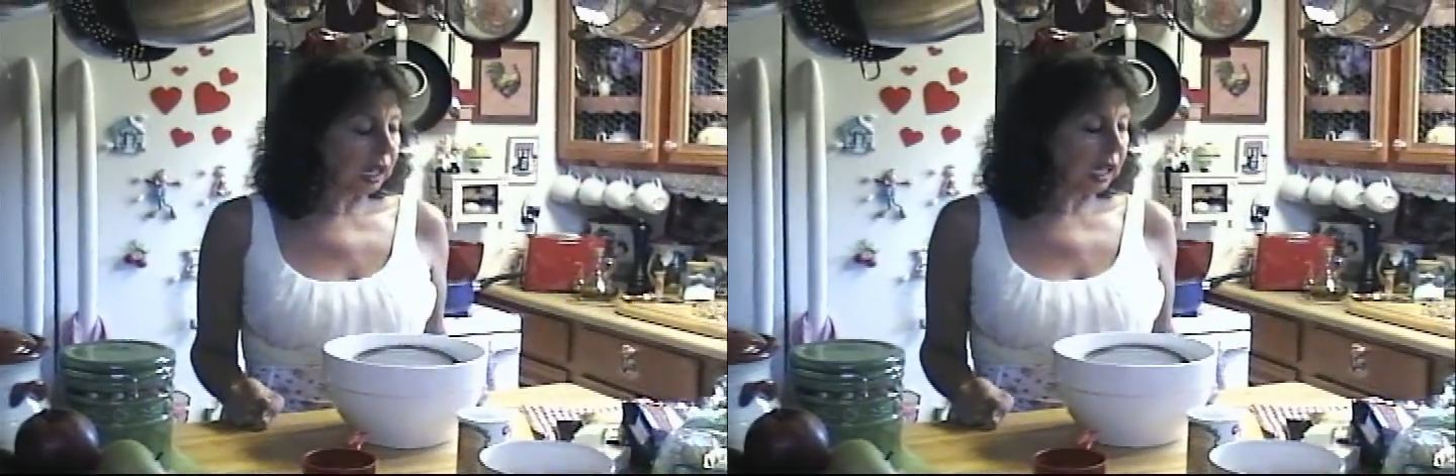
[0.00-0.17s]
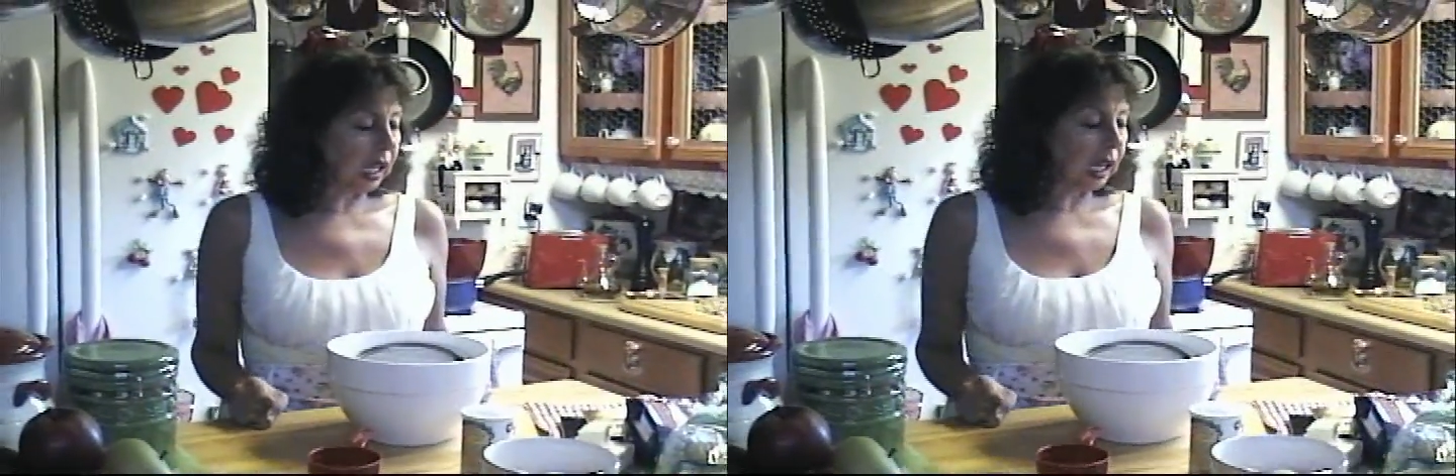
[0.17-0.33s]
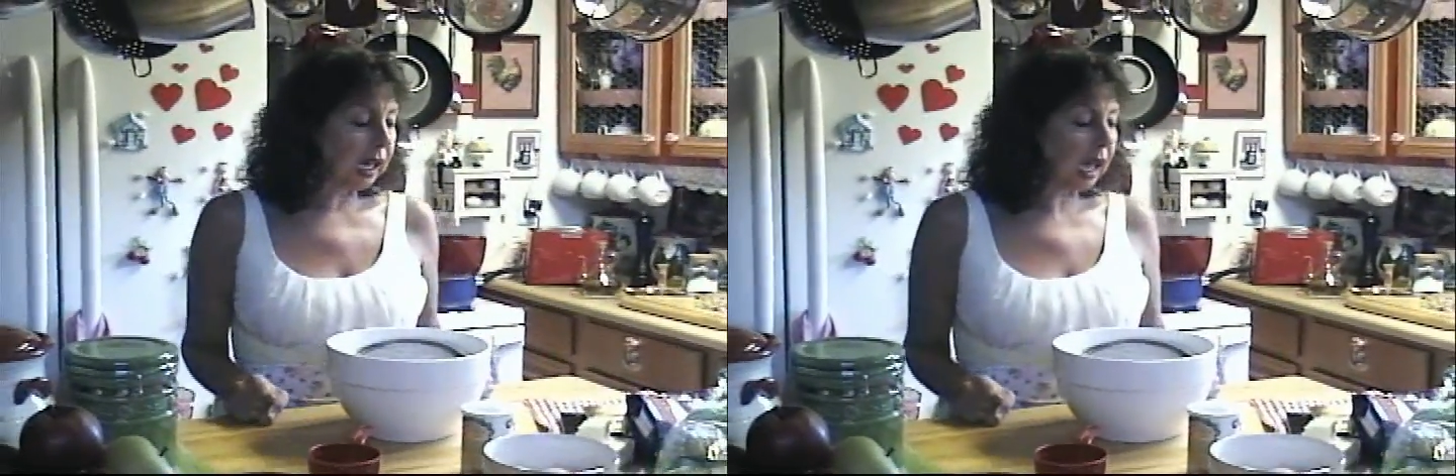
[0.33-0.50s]

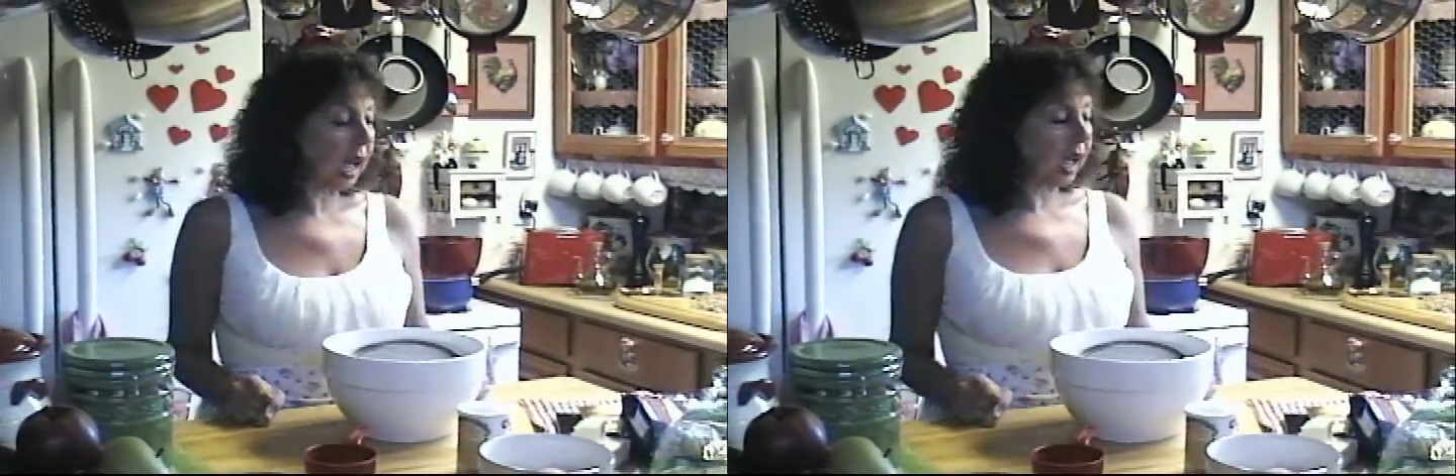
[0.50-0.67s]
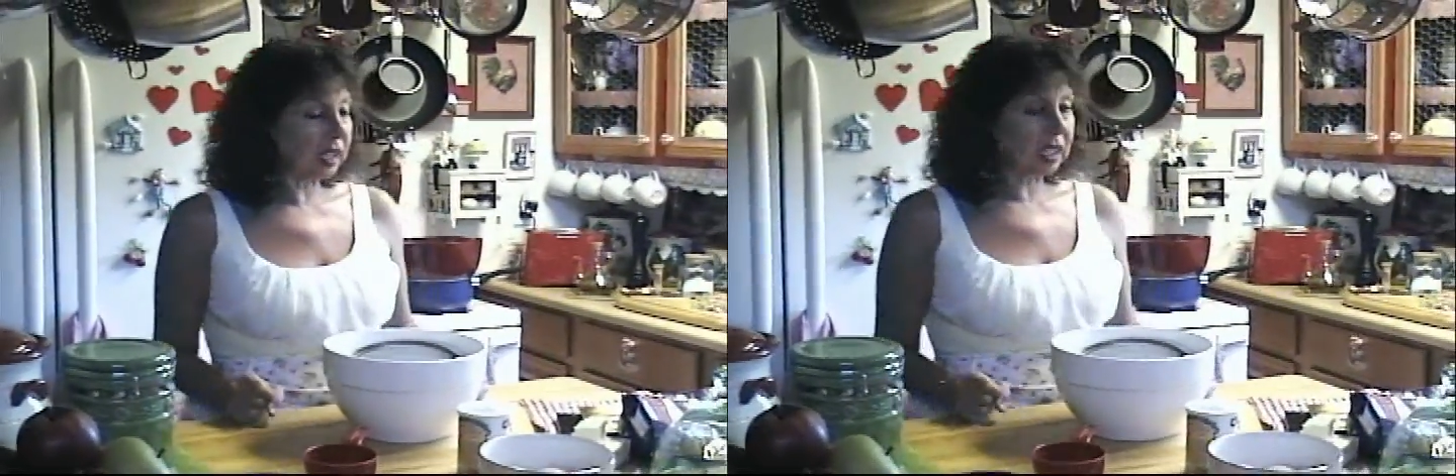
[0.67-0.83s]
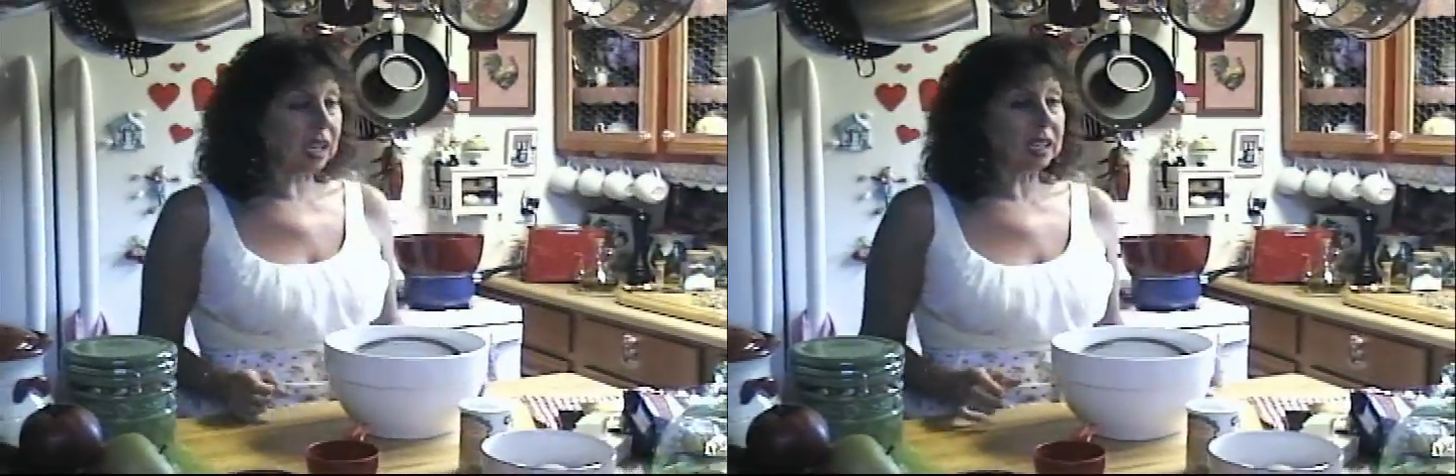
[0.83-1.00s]
And
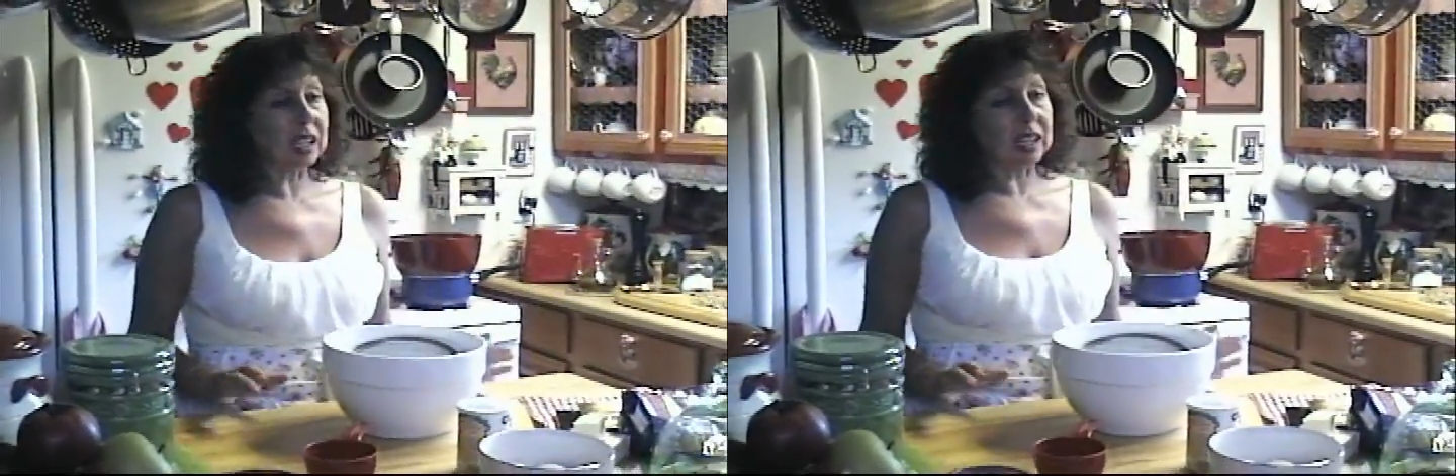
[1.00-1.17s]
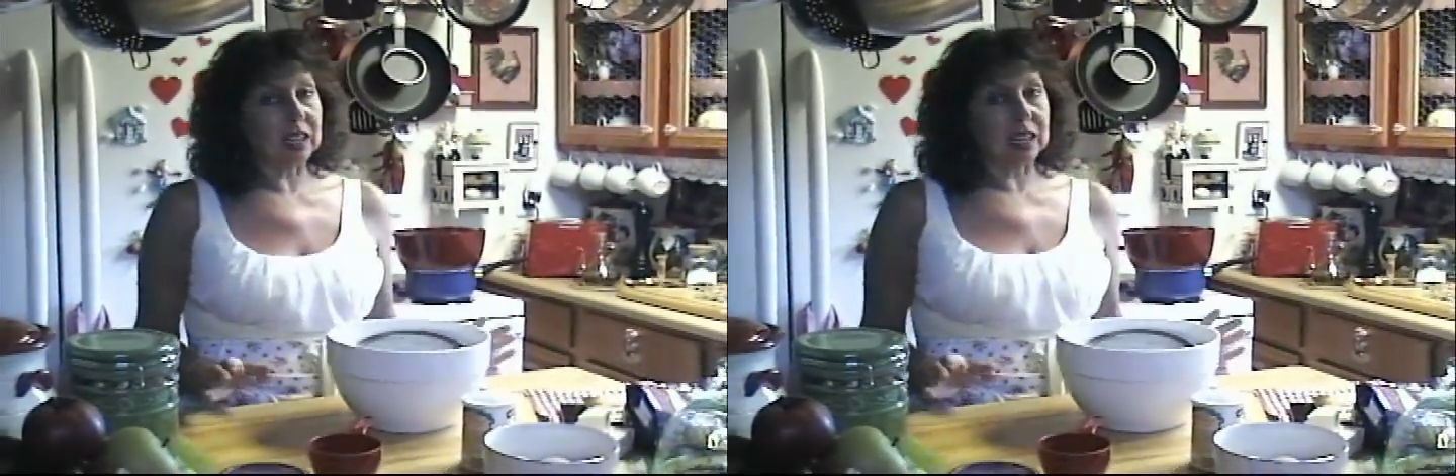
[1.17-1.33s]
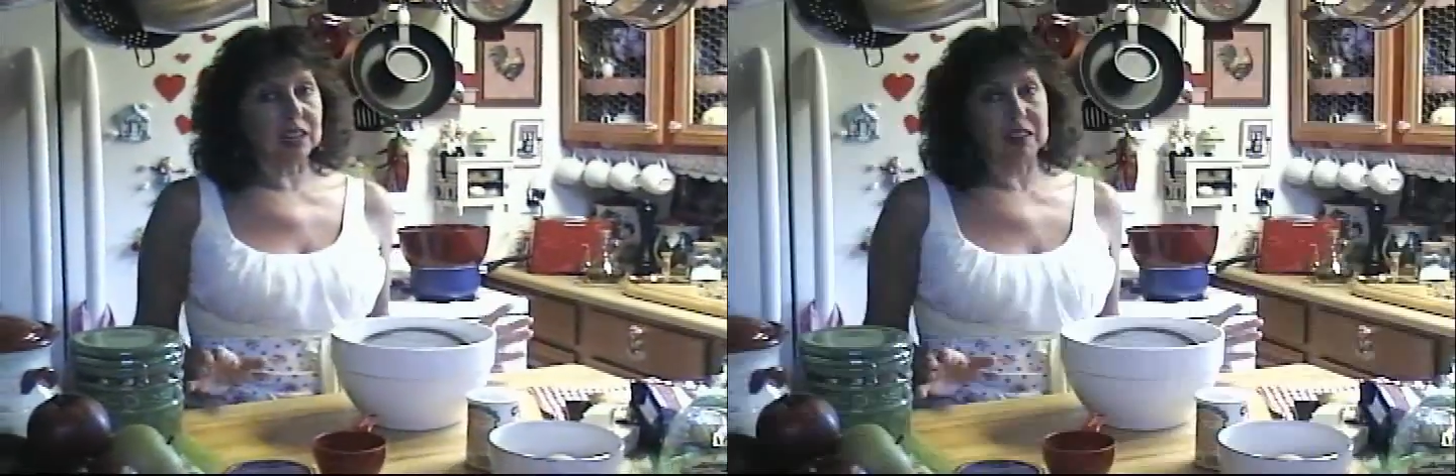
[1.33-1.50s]
I can't get
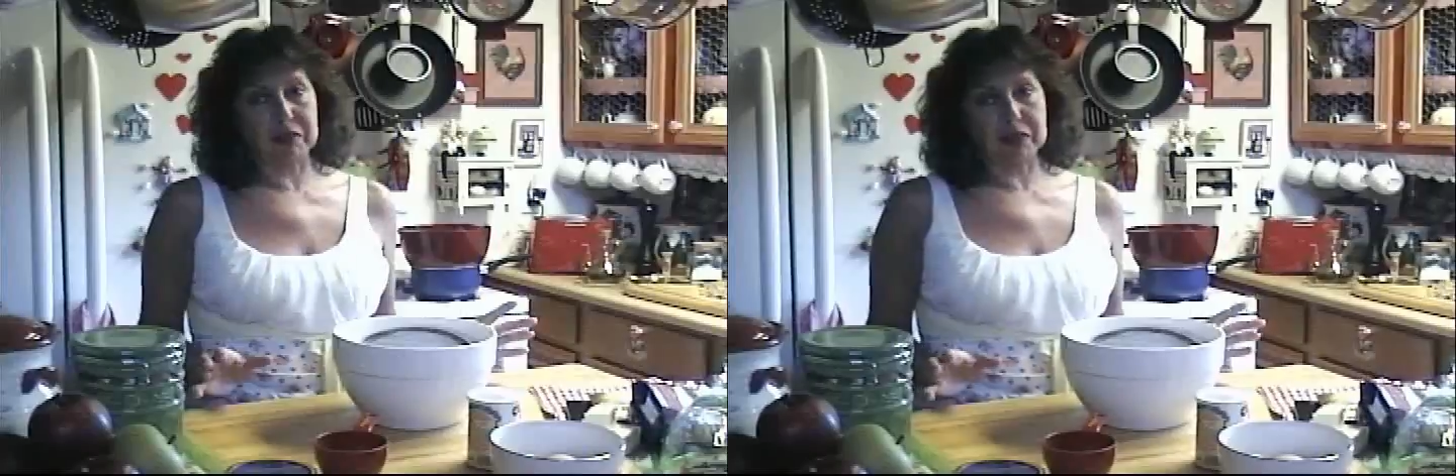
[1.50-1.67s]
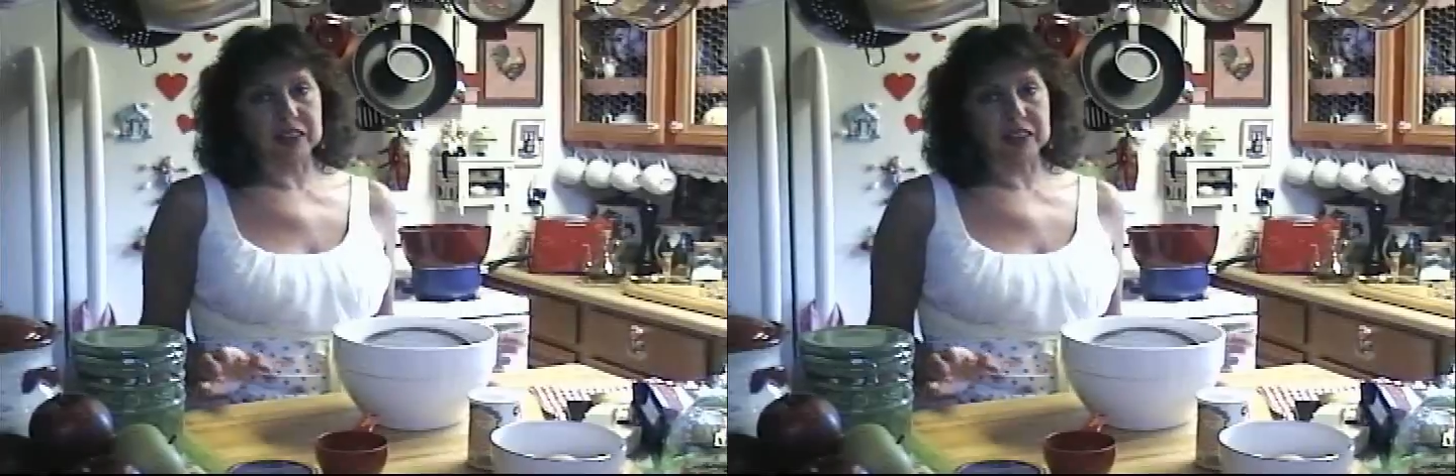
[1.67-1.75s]
a credit